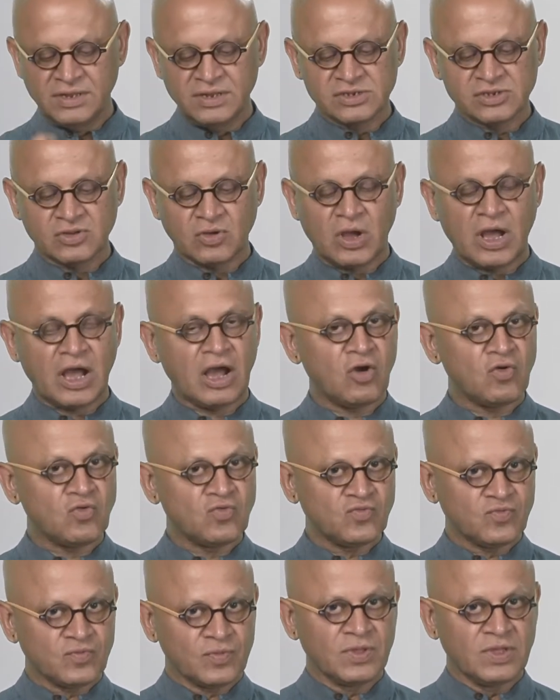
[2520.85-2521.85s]
So, how
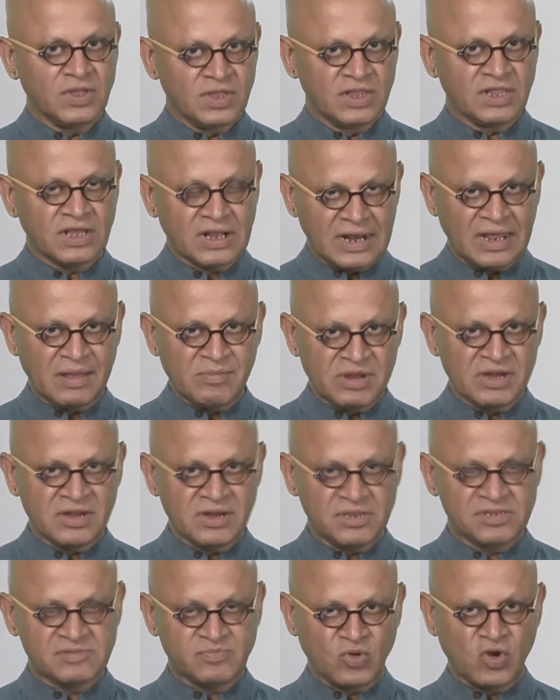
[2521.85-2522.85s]
the climate
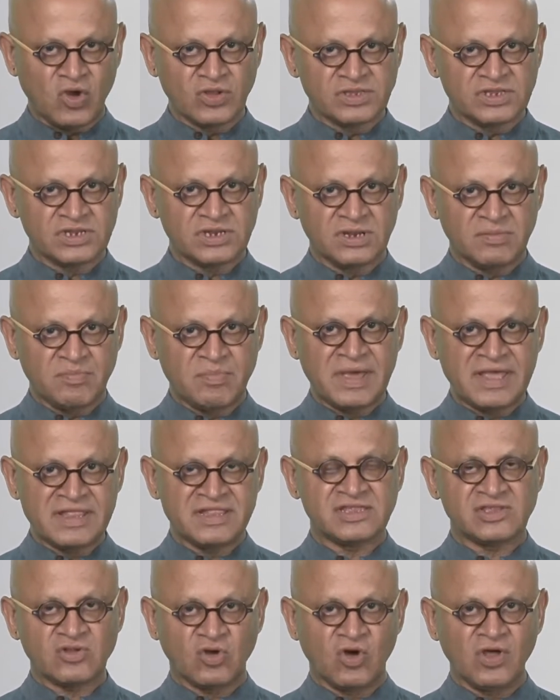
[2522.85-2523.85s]
responds
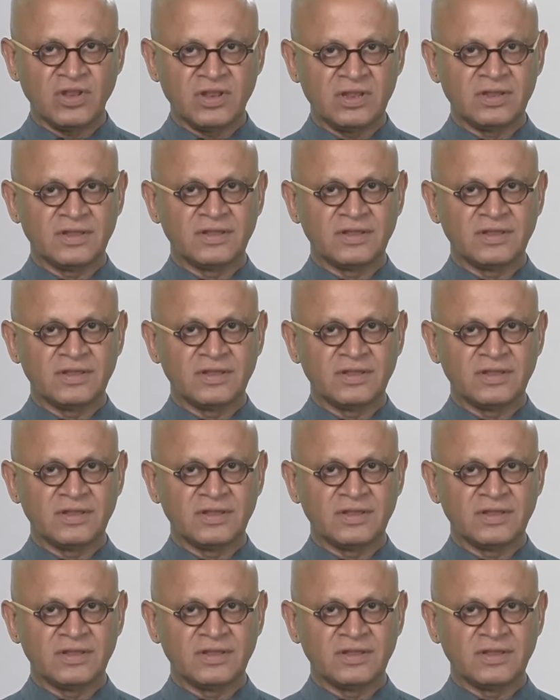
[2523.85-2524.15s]
depends on